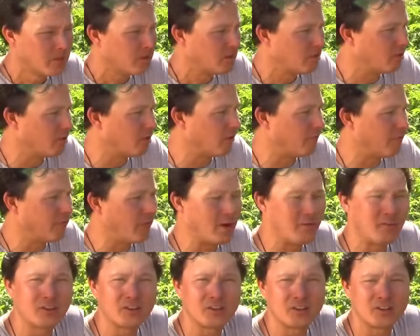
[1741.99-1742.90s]
You know, the
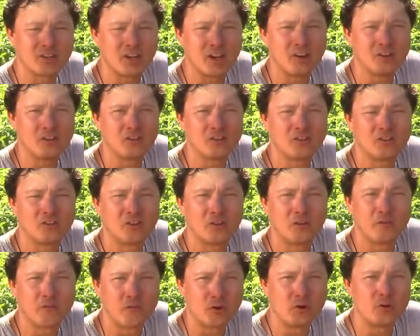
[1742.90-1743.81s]
flavor sensations or
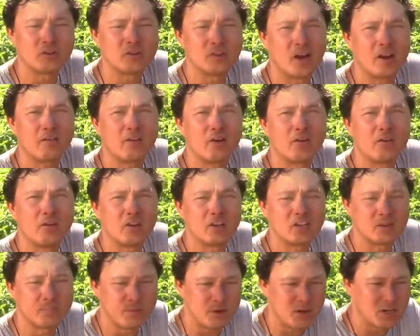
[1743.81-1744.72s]
the fruits that I've never
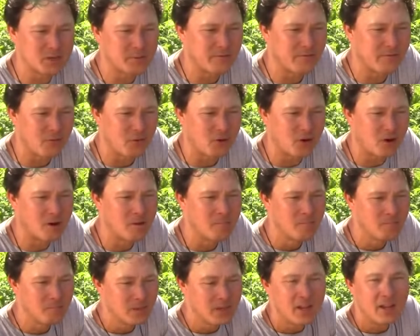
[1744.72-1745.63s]
experienced before.
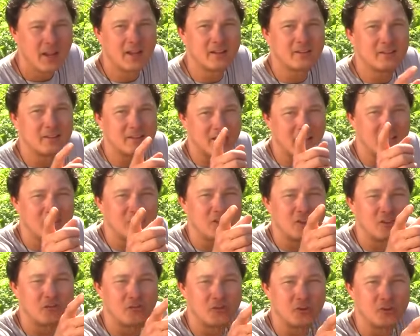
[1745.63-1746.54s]
And to get
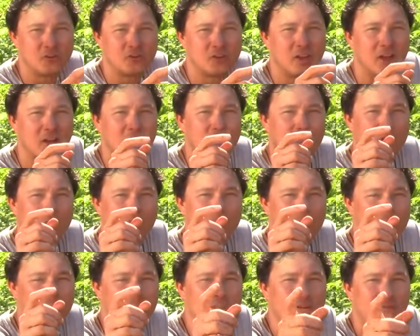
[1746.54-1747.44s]
these fruits, you guys want to
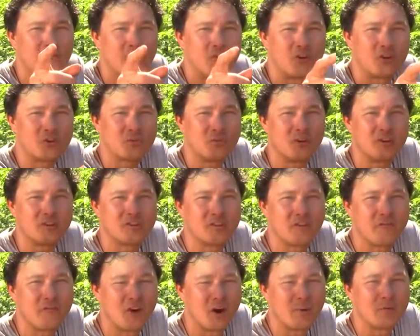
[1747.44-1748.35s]
be the first ones at
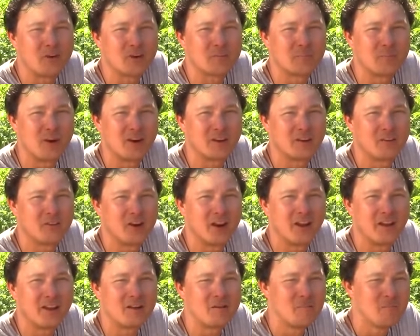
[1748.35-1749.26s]
the farmer's market,
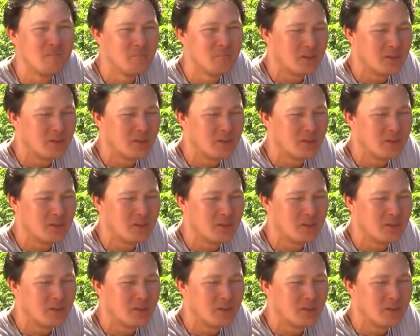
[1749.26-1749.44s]
right?